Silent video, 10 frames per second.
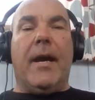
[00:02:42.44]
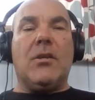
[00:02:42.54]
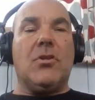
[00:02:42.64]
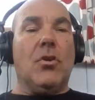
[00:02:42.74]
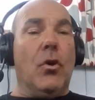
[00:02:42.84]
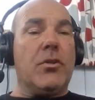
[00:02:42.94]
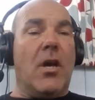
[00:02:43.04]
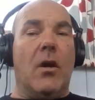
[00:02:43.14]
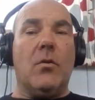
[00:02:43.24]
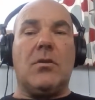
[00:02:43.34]
a source
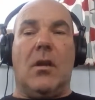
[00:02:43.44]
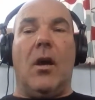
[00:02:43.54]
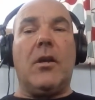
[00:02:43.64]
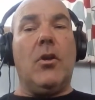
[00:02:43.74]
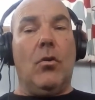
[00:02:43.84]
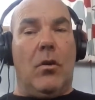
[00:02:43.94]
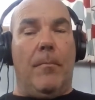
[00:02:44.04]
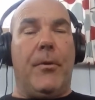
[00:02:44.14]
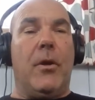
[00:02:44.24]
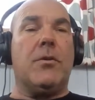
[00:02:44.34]
host like your
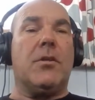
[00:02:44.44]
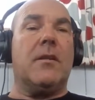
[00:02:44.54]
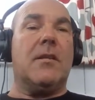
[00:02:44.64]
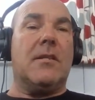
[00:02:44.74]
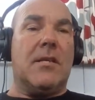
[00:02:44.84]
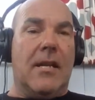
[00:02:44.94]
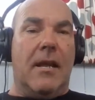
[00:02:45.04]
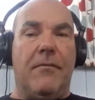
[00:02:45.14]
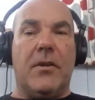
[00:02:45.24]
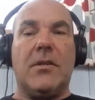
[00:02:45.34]
computer that
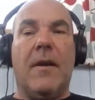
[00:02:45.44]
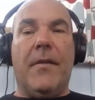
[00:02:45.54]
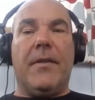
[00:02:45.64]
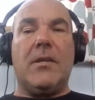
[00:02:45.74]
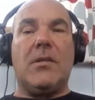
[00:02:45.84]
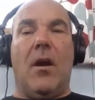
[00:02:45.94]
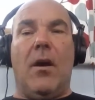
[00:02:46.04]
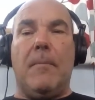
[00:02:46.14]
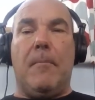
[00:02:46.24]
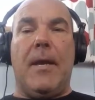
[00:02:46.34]
delivers this
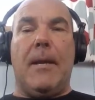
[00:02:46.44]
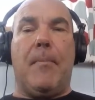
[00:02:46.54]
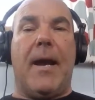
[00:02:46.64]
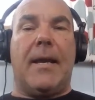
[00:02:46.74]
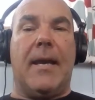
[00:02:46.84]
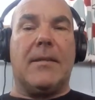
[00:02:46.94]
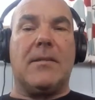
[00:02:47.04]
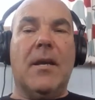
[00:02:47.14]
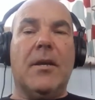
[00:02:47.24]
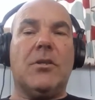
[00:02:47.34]
IP
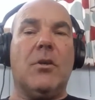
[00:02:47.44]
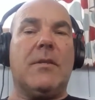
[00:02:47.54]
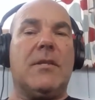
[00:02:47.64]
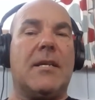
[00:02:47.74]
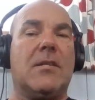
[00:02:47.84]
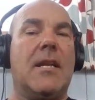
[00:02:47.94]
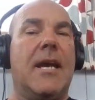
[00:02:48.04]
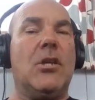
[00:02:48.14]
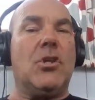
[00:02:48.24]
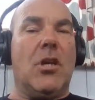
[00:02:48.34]
packet to a
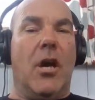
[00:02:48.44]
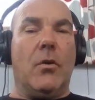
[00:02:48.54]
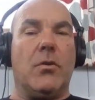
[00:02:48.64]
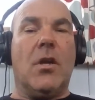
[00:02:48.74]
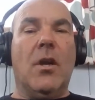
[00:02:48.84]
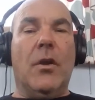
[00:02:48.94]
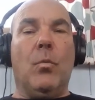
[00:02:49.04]
destination host,